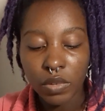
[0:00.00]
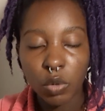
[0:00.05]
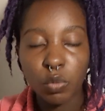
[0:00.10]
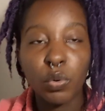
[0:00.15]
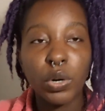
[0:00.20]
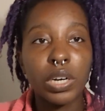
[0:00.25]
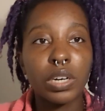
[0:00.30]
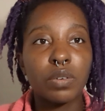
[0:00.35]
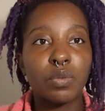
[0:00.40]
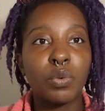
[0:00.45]

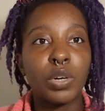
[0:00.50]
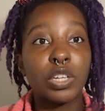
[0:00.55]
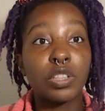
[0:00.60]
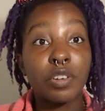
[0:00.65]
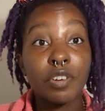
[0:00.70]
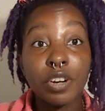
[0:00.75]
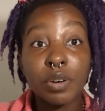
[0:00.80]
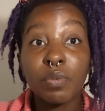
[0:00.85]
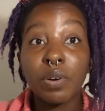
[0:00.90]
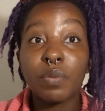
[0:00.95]
we're
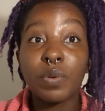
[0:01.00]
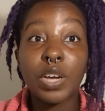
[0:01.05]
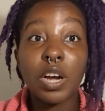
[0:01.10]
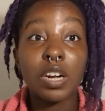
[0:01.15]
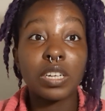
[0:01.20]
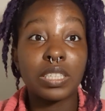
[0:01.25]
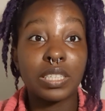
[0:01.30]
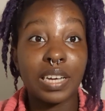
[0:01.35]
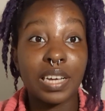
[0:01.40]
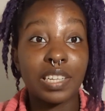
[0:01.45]
learning what we
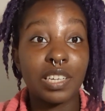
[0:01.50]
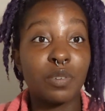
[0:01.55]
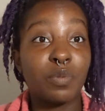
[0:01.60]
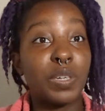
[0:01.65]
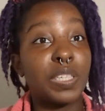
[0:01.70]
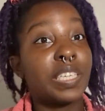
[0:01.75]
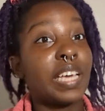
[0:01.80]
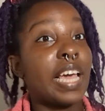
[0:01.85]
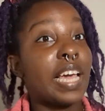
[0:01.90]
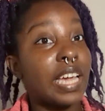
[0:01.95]
are together, and
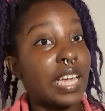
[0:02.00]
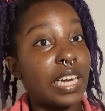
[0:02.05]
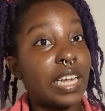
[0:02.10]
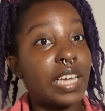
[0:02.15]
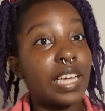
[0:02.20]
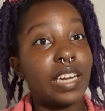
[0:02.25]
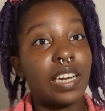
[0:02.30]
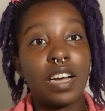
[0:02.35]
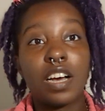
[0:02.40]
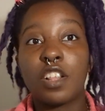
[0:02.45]
we're taking
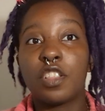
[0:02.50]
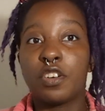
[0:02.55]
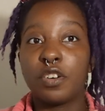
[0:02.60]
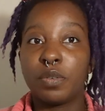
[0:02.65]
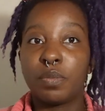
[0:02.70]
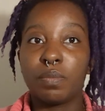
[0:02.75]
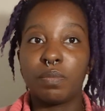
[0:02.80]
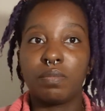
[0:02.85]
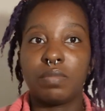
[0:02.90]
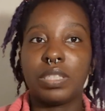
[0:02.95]
it in
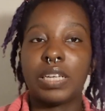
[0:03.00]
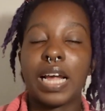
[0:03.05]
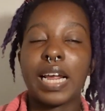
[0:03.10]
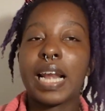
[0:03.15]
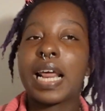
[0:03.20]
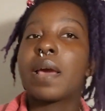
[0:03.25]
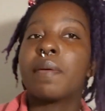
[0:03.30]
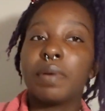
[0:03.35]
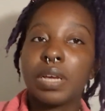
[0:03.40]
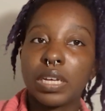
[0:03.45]
other
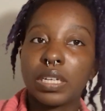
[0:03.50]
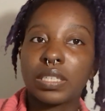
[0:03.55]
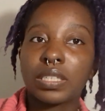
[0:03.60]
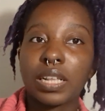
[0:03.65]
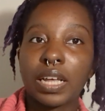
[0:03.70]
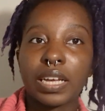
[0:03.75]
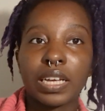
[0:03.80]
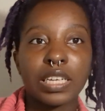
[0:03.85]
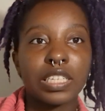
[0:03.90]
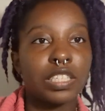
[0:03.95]
dynamics.
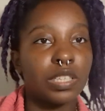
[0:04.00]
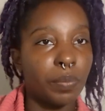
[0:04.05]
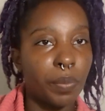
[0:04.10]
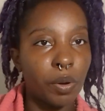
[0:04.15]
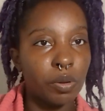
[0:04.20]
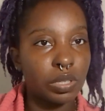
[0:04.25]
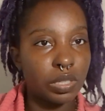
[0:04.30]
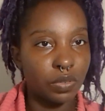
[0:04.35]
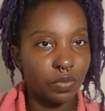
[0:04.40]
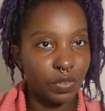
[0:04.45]
Like, it's
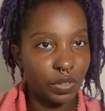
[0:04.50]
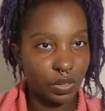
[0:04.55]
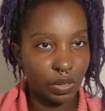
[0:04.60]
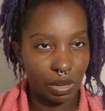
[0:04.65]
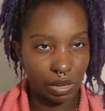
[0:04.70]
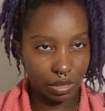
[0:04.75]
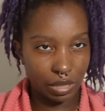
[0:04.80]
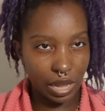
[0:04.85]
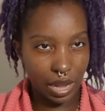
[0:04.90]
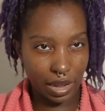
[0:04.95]
supposed to feel
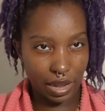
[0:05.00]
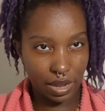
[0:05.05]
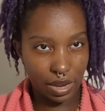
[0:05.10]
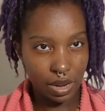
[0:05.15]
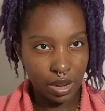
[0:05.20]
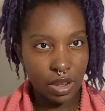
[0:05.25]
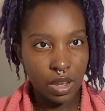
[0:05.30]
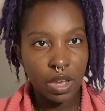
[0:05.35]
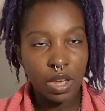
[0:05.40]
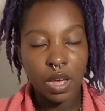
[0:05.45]
like
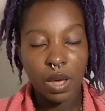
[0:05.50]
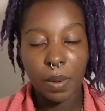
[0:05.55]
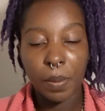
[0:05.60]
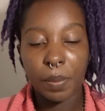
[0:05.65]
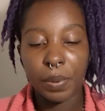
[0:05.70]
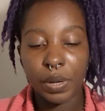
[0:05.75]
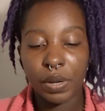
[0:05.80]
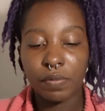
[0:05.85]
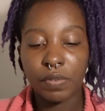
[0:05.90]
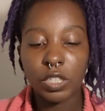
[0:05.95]
that.
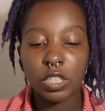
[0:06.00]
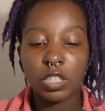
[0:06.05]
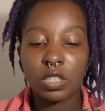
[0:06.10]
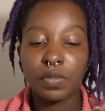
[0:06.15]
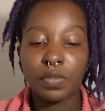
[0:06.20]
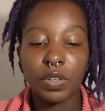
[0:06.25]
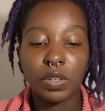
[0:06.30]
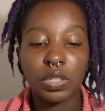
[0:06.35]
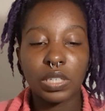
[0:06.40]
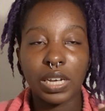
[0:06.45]
But if it
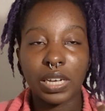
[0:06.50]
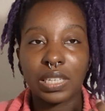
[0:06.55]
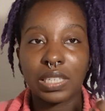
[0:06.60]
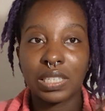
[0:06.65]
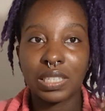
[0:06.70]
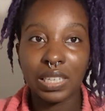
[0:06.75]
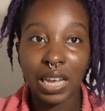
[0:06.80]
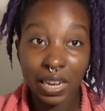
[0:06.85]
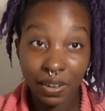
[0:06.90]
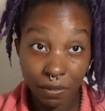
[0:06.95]
just feels like
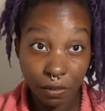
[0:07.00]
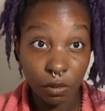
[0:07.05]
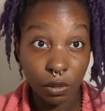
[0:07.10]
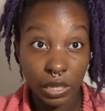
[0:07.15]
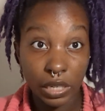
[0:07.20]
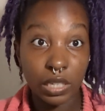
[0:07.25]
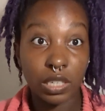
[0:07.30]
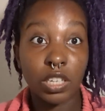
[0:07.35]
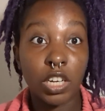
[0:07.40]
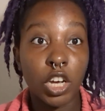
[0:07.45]

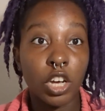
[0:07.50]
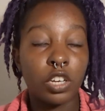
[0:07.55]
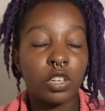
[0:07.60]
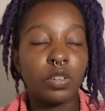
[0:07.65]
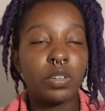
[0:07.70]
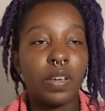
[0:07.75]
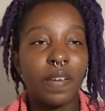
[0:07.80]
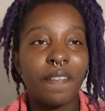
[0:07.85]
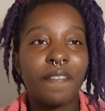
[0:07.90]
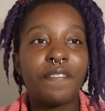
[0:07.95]
ciphering,
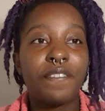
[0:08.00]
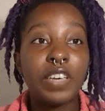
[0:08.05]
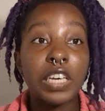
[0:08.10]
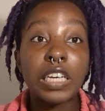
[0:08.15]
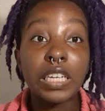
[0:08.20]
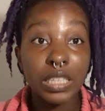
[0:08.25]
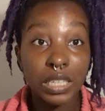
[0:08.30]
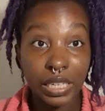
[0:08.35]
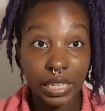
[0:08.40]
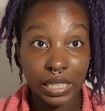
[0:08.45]
you can
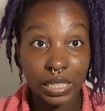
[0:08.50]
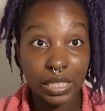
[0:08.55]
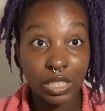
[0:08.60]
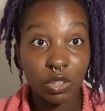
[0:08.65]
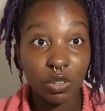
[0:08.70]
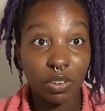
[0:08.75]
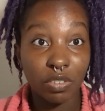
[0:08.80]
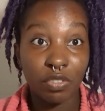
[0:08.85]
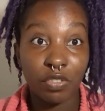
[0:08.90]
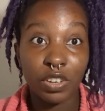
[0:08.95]
feel it.
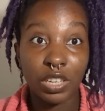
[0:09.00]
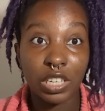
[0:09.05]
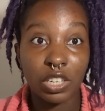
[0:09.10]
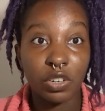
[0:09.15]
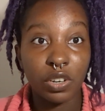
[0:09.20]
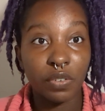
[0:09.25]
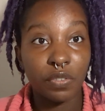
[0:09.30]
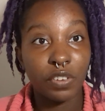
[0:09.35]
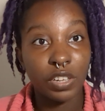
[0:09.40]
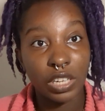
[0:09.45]
You can feel
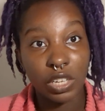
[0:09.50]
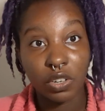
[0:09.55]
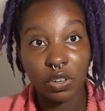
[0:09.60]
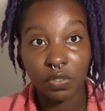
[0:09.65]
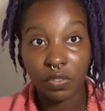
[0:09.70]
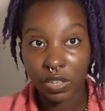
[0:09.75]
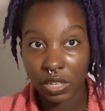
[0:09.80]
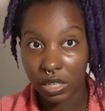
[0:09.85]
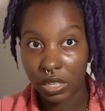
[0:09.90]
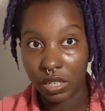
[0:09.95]
it.
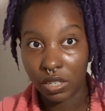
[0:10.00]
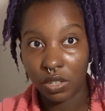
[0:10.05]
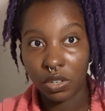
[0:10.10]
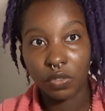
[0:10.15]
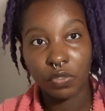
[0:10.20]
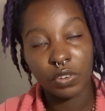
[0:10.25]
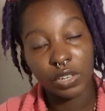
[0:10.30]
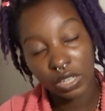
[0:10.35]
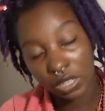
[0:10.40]
Okay? You can